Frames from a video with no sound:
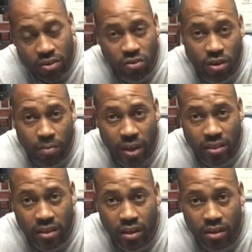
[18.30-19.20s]
talk
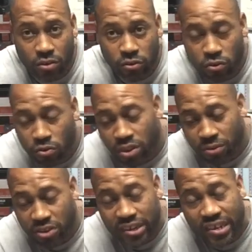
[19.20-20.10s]
about the new tool that
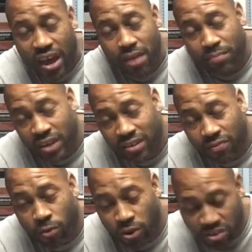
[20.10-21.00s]
we just got, because
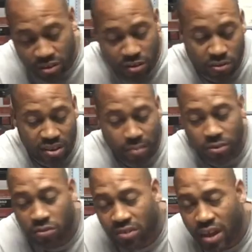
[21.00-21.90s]
of course it's
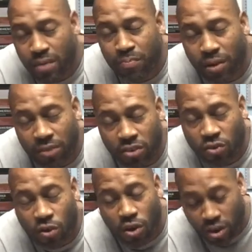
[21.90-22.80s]
Tooltime Tuesday, but I'm gonna
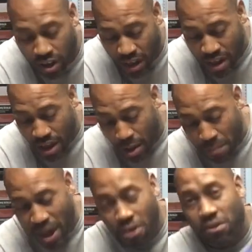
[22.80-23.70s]
talk
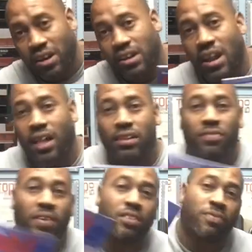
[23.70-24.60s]
about
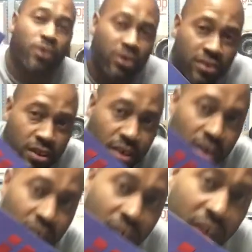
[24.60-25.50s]
knowledgefest first.
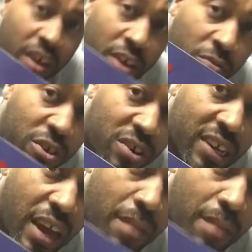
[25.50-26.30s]
We just